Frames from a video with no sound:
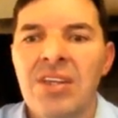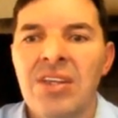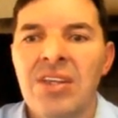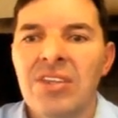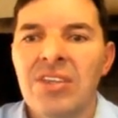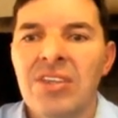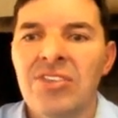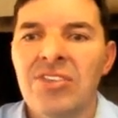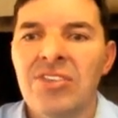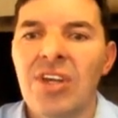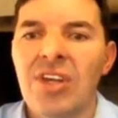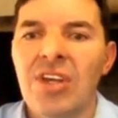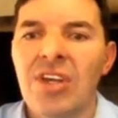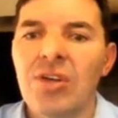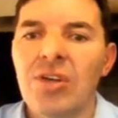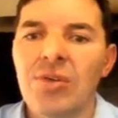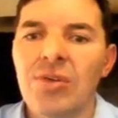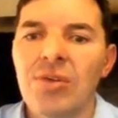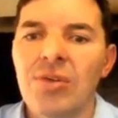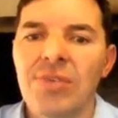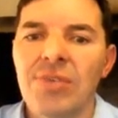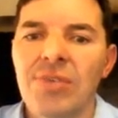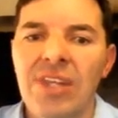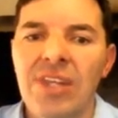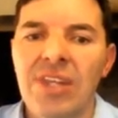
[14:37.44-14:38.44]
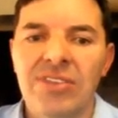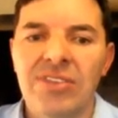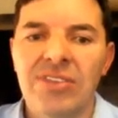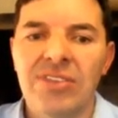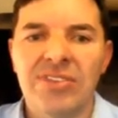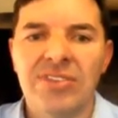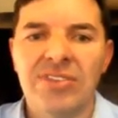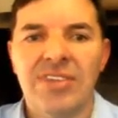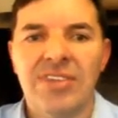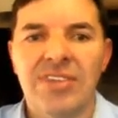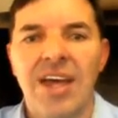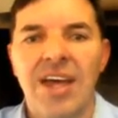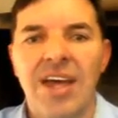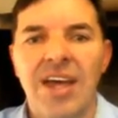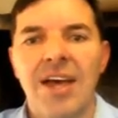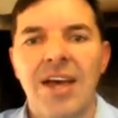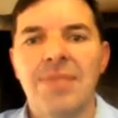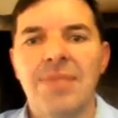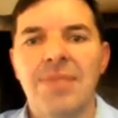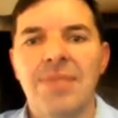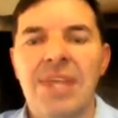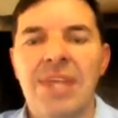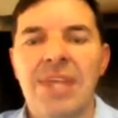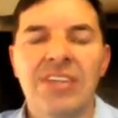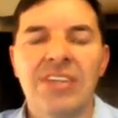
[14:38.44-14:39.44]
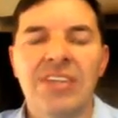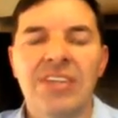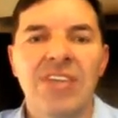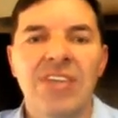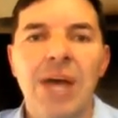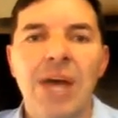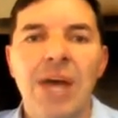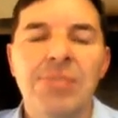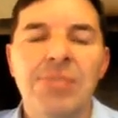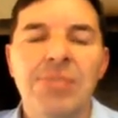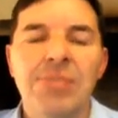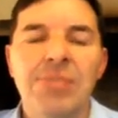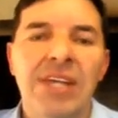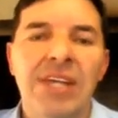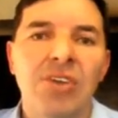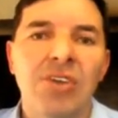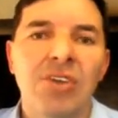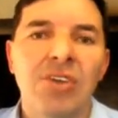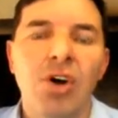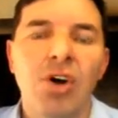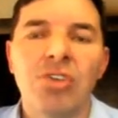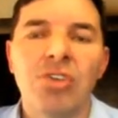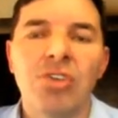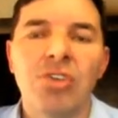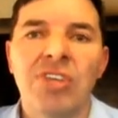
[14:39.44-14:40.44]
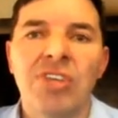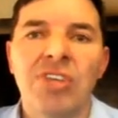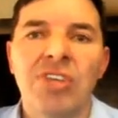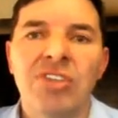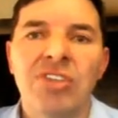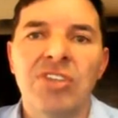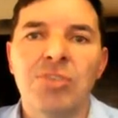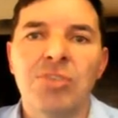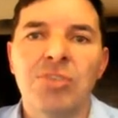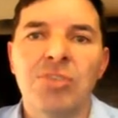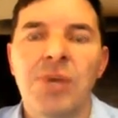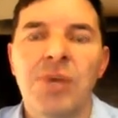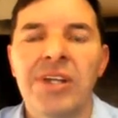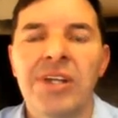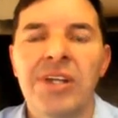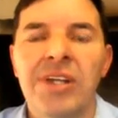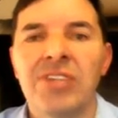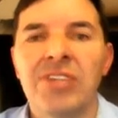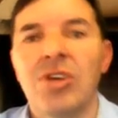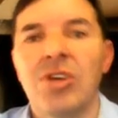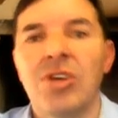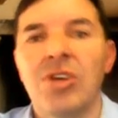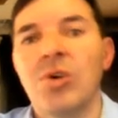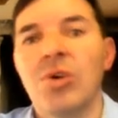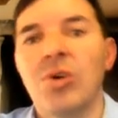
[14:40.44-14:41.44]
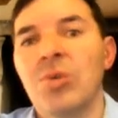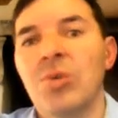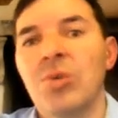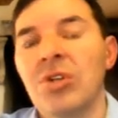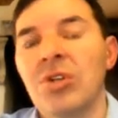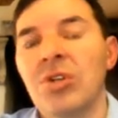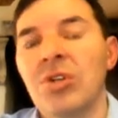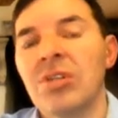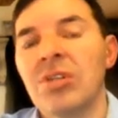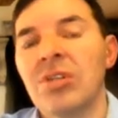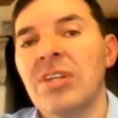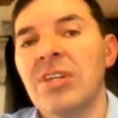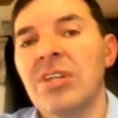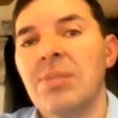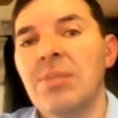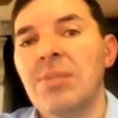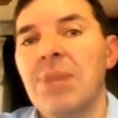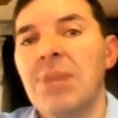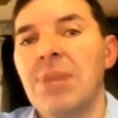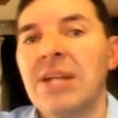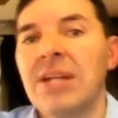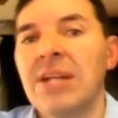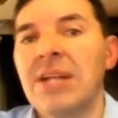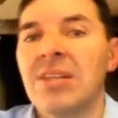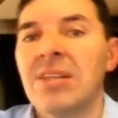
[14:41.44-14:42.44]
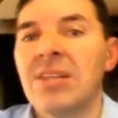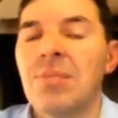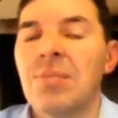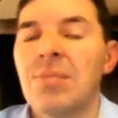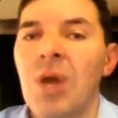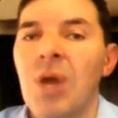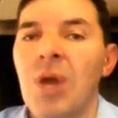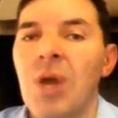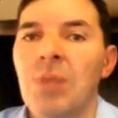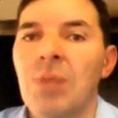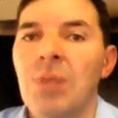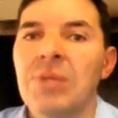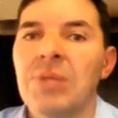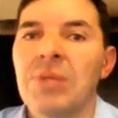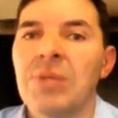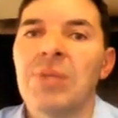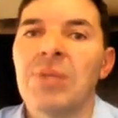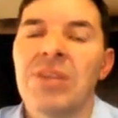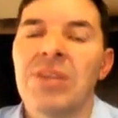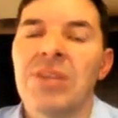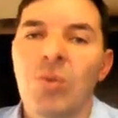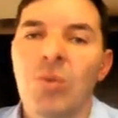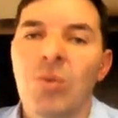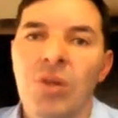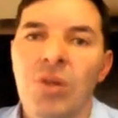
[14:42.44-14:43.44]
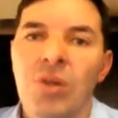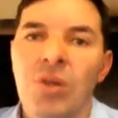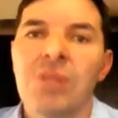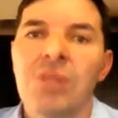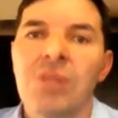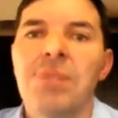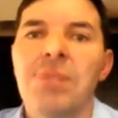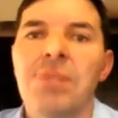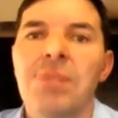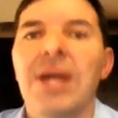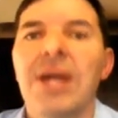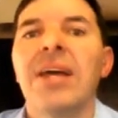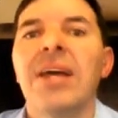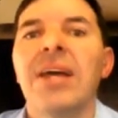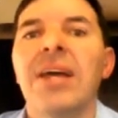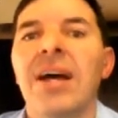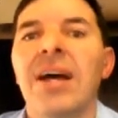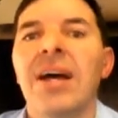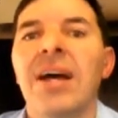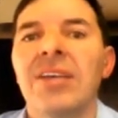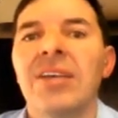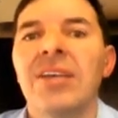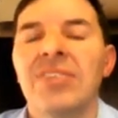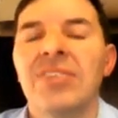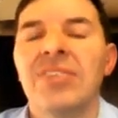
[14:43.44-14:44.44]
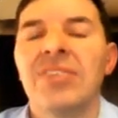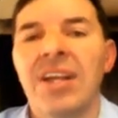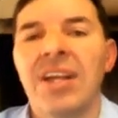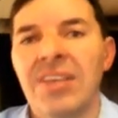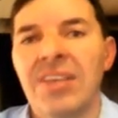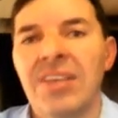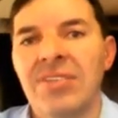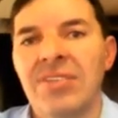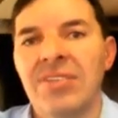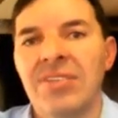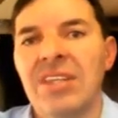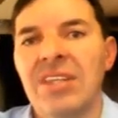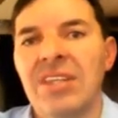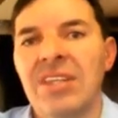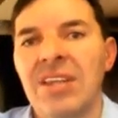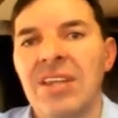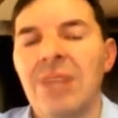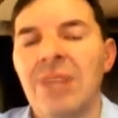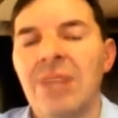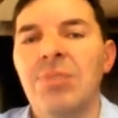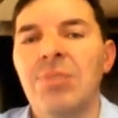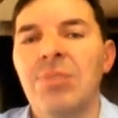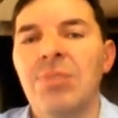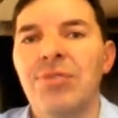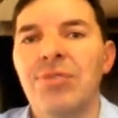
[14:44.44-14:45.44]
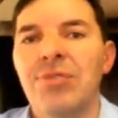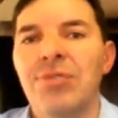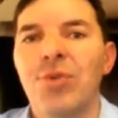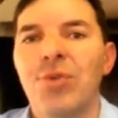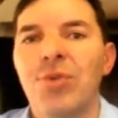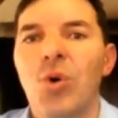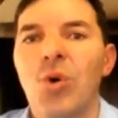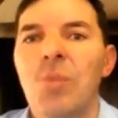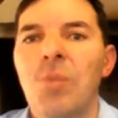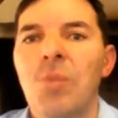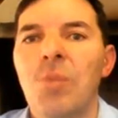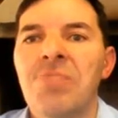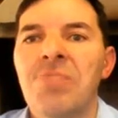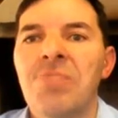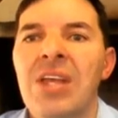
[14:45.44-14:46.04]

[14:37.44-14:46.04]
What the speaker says: So yes, that is the update on Genesis Mining. So we're not getting paid at the moment, but they will pay us like they've done before.